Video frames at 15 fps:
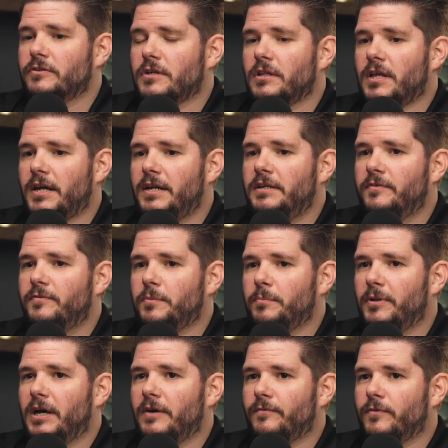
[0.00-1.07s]
a lot of different
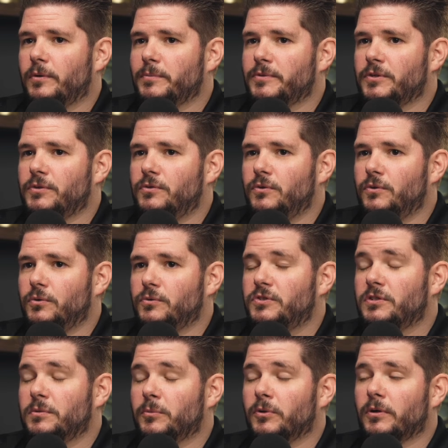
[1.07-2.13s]
platforms that do
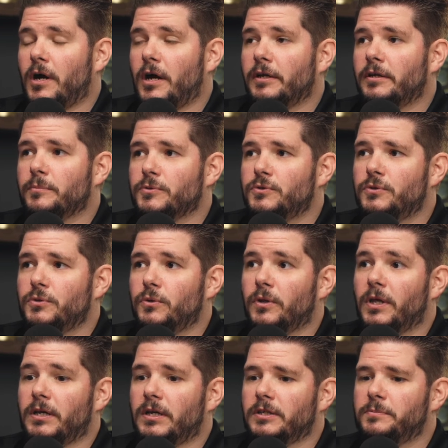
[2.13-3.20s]
similar items too,
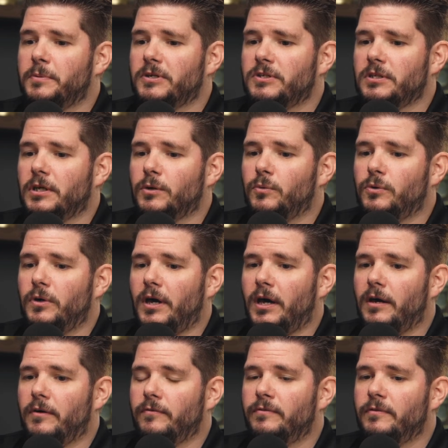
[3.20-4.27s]
like especially like when you
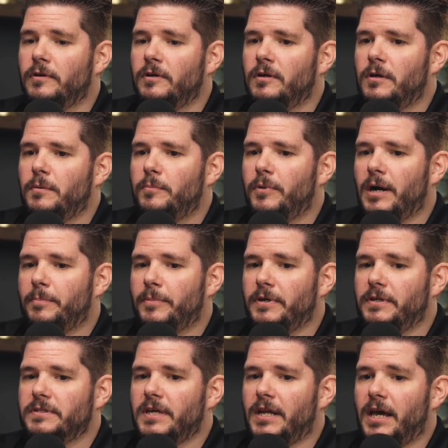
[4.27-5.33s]
have
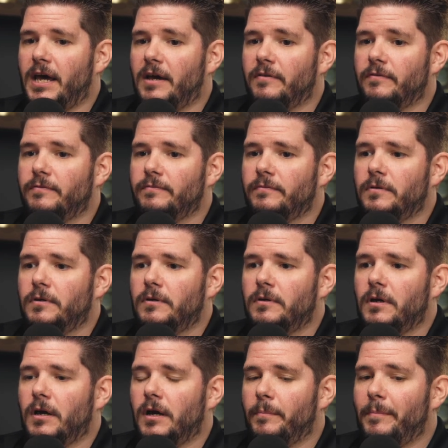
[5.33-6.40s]
properties that have
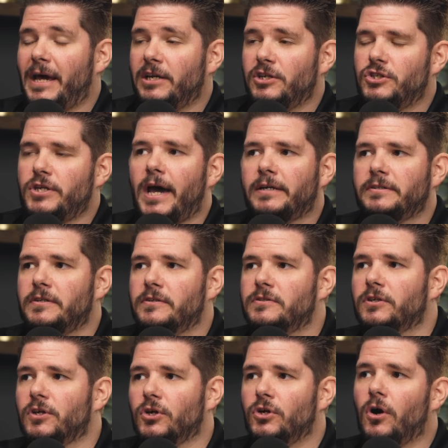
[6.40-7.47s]
managed access,
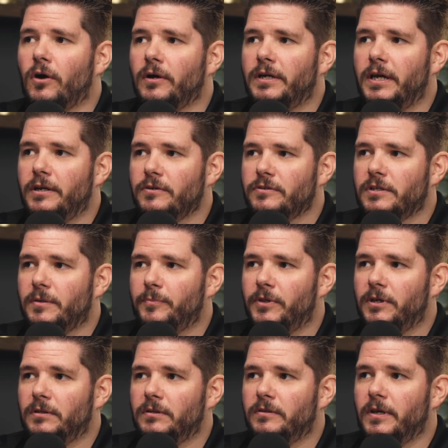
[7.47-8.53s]
like a guard gate or
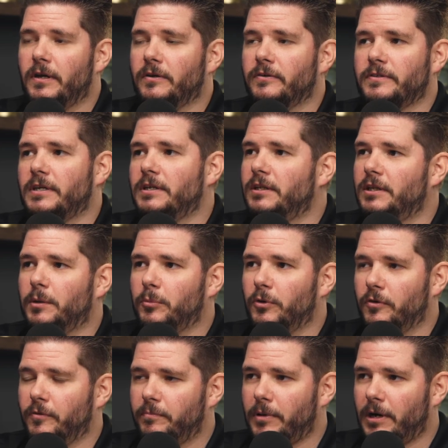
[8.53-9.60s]
something, there's any
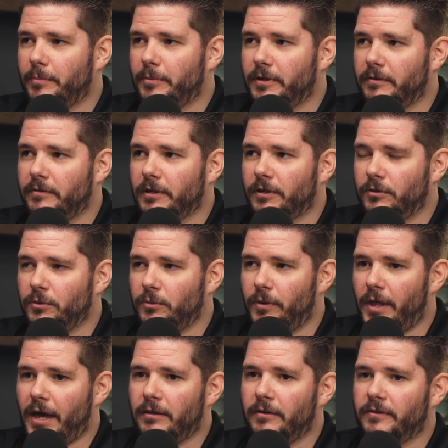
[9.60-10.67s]
number of properties that can do
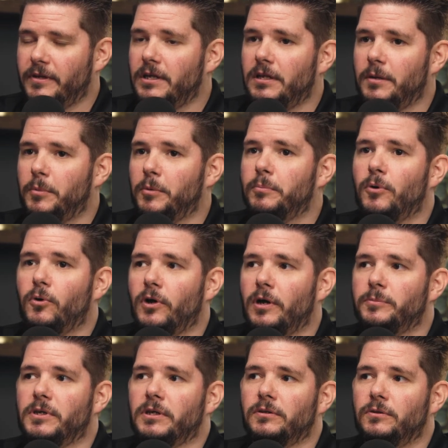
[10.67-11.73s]
that. There's any number of
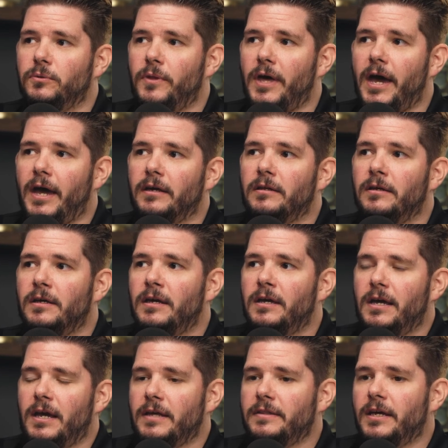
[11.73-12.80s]
programs that can do that.
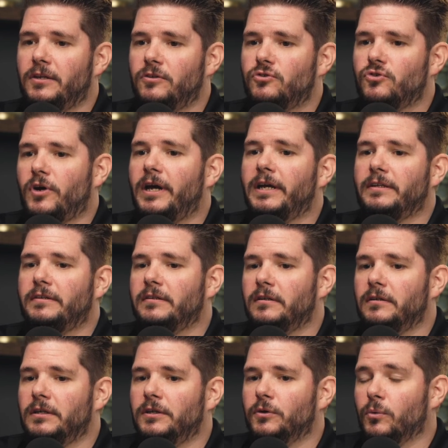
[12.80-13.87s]
And then trying
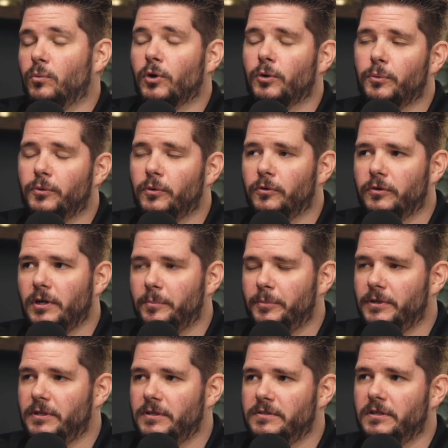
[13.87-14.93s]
to either work with those
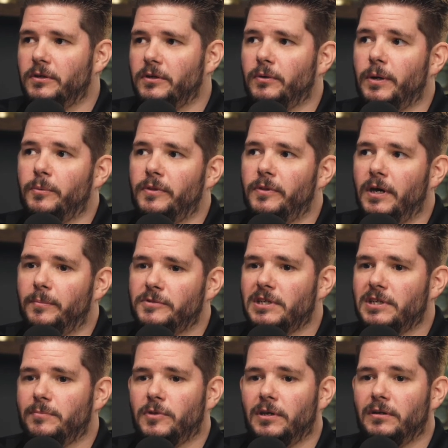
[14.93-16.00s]
companies, integrate with them,
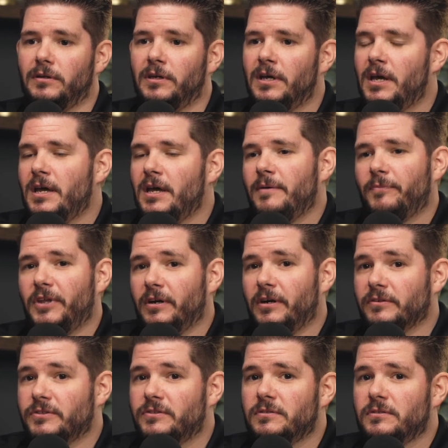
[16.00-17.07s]
same thing.
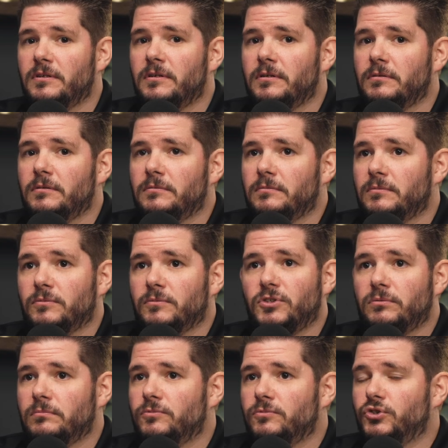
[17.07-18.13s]
There's
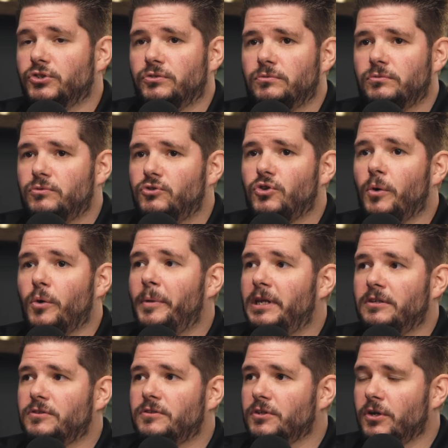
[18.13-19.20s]
just so many
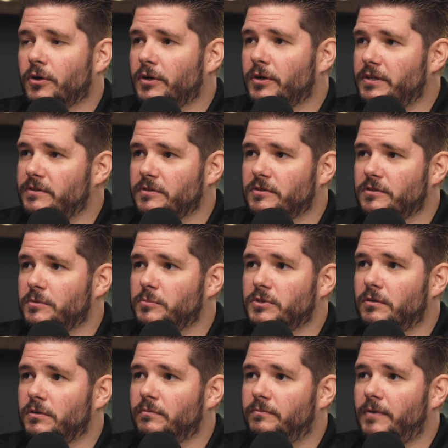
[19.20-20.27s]
security systems
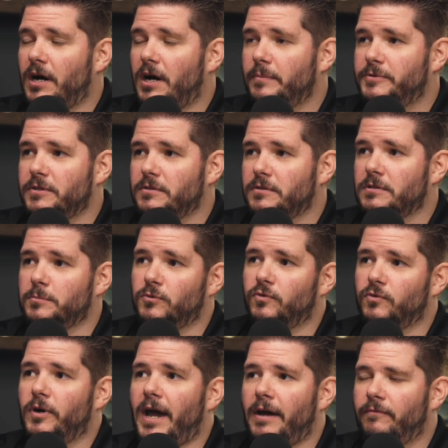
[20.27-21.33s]
and fob systems
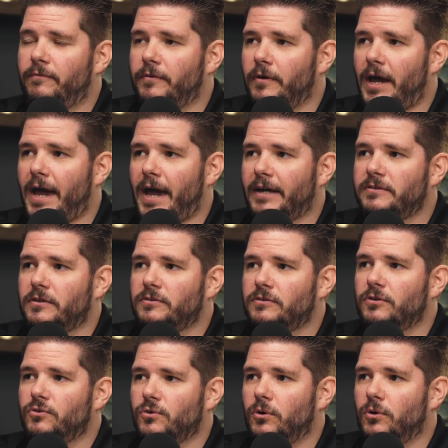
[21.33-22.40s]
for access
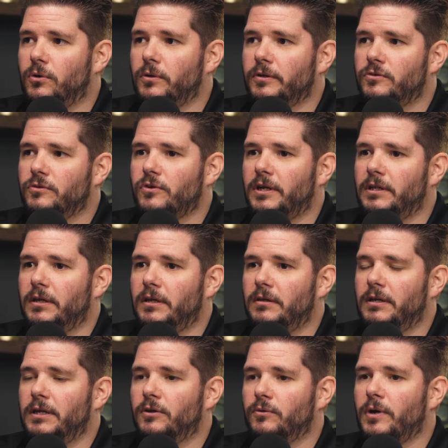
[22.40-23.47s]
control, and trying to
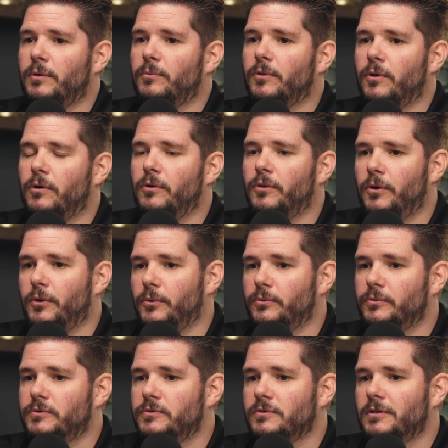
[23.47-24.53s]
integrate with all
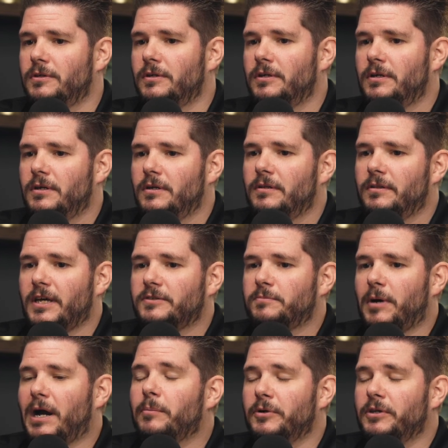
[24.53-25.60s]
those. That's
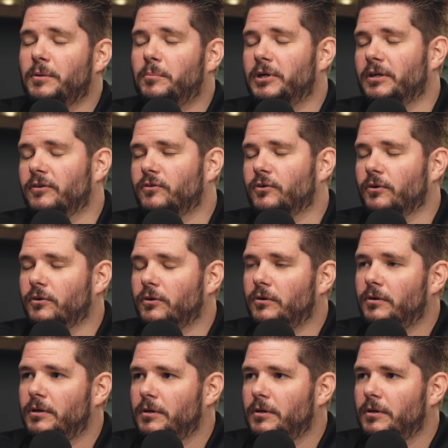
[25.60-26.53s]
probably the biggest hurdle.